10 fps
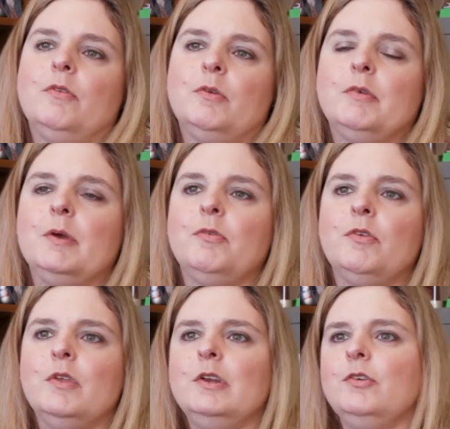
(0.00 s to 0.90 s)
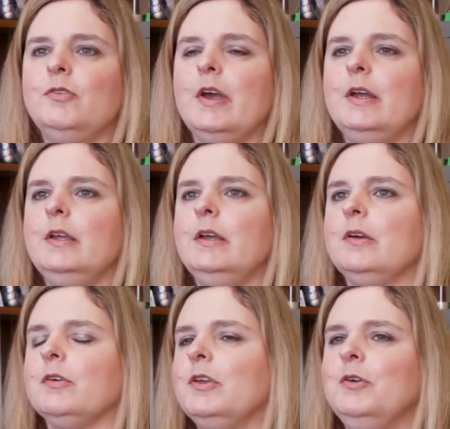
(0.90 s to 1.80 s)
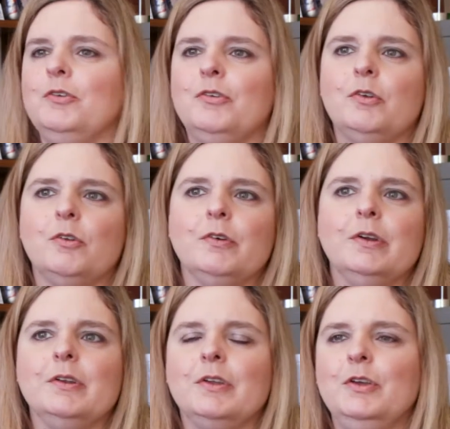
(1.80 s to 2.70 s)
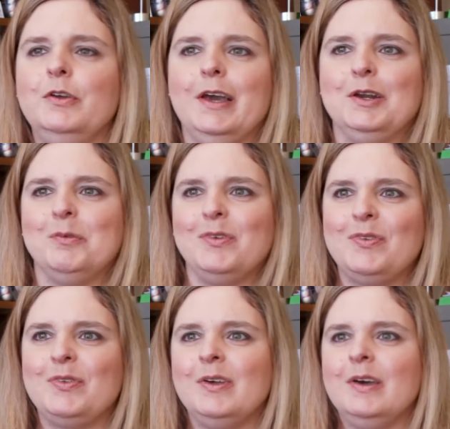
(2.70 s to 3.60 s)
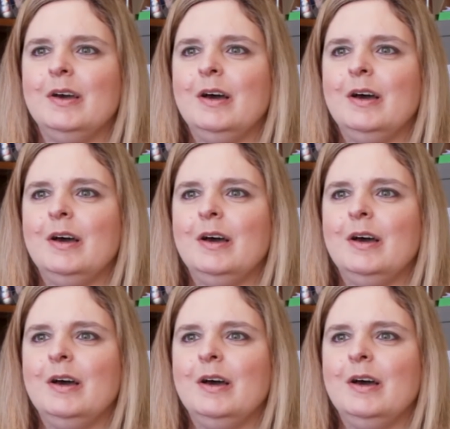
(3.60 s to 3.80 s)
Sometimes the sun is shining, cute children, cute animals,